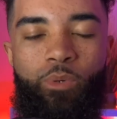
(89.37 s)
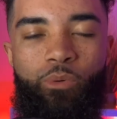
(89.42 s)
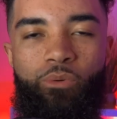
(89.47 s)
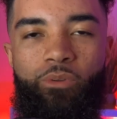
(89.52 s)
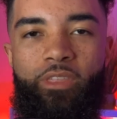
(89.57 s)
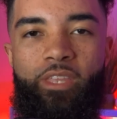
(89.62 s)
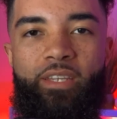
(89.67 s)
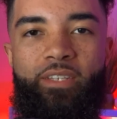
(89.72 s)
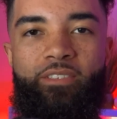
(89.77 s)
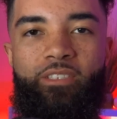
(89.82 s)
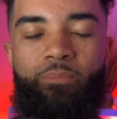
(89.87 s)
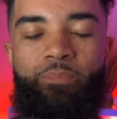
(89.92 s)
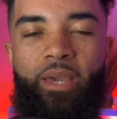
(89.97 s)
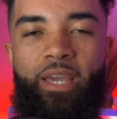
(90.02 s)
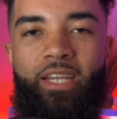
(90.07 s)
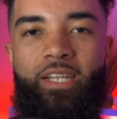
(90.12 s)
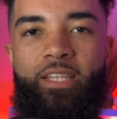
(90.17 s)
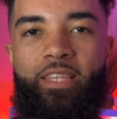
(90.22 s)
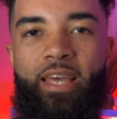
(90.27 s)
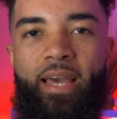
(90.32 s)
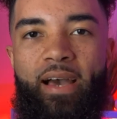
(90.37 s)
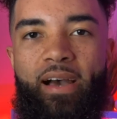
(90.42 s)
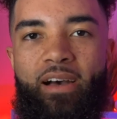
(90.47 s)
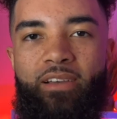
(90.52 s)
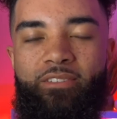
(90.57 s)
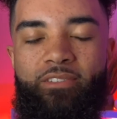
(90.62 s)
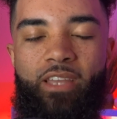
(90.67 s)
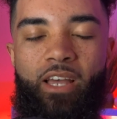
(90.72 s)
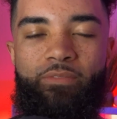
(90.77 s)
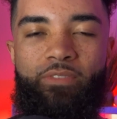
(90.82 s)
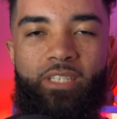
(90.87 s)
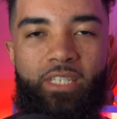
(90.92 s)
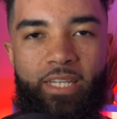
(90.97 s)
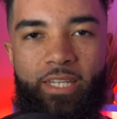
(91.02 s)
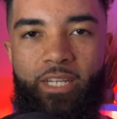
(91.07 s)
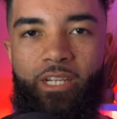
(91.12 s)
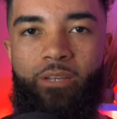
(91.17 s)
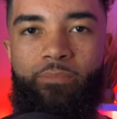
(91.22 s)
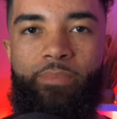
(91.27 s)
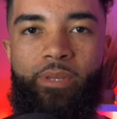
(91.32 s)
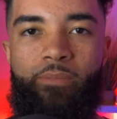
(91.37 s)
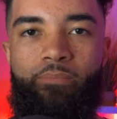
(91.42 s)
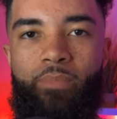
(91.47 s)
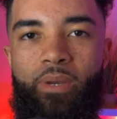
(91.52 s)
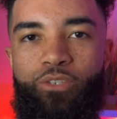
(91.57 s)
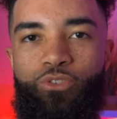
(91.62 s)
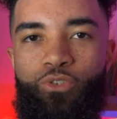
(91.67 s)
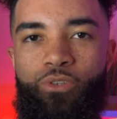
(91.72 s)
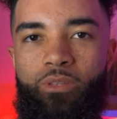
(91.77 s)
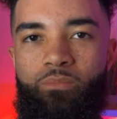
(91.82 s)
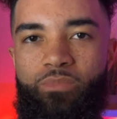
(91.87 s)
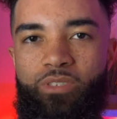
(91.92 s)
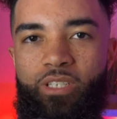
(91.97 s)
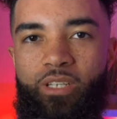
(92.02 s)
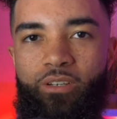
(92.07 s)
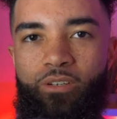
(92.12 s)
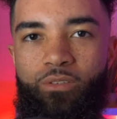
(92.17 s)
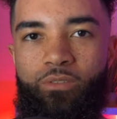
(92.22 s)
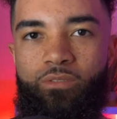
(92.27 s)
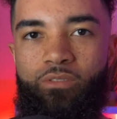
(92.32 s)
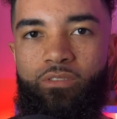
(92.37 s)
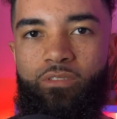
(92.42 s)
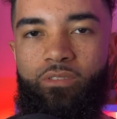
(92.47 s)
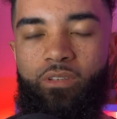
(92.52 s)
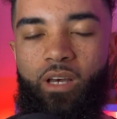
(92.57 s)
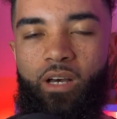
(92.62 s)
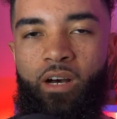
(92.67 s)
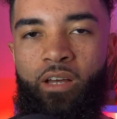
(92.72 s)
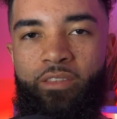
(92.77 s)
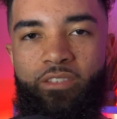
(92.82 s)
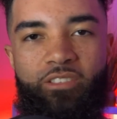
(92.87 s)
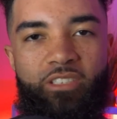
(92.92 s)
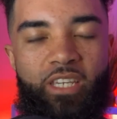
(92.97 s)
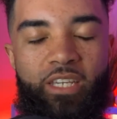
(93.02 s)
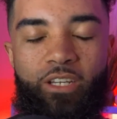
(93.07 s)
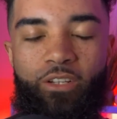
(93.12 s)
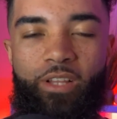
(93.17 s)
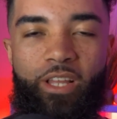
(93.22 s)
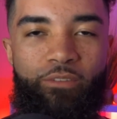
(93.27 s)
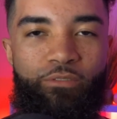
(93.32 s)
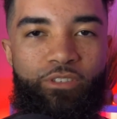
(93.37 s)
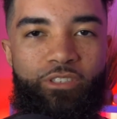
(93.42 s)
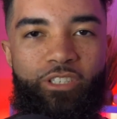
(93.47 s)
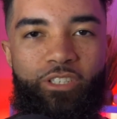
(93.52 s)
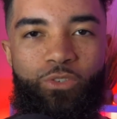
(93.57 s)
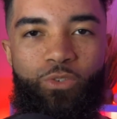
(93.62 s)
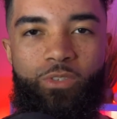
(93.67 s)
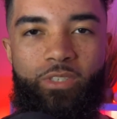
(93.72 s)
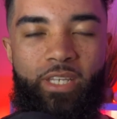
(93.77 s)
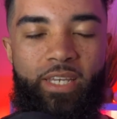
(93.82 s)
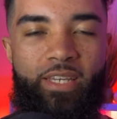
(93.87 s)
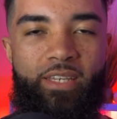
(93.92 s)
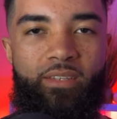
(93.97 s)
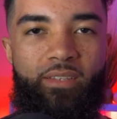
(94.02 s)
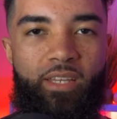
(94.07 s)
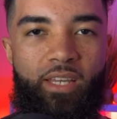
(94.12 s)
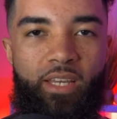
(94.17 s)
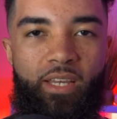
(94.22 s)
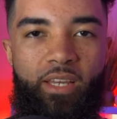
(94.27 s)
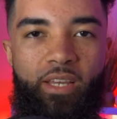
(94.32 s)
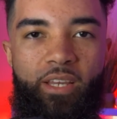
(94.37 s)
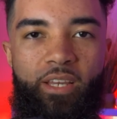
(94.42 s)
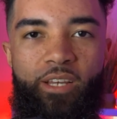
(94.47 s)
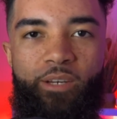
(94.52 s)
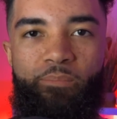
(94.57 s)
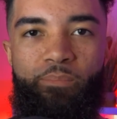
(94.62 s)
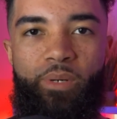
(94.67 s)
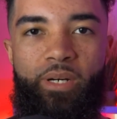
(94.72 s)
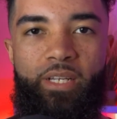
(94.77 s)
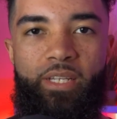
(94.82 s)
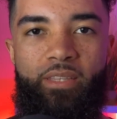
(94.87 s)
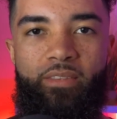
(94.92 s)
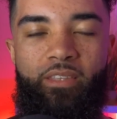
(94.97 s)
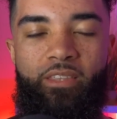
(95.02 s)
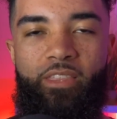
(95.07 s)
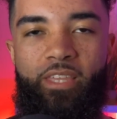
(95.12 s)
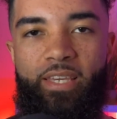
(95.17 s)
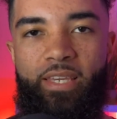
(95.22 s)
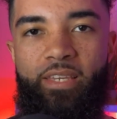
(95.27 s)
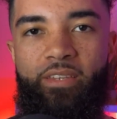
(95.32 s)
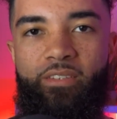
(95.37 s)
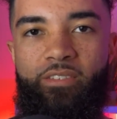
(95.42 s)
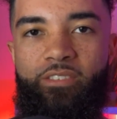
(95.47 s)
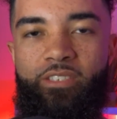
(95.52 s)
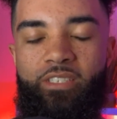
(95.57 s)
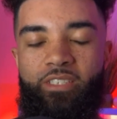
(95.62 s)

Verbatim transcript: people think it's a pain in the ass to have to get up and measure themselves on the scale every single day. But the thing is,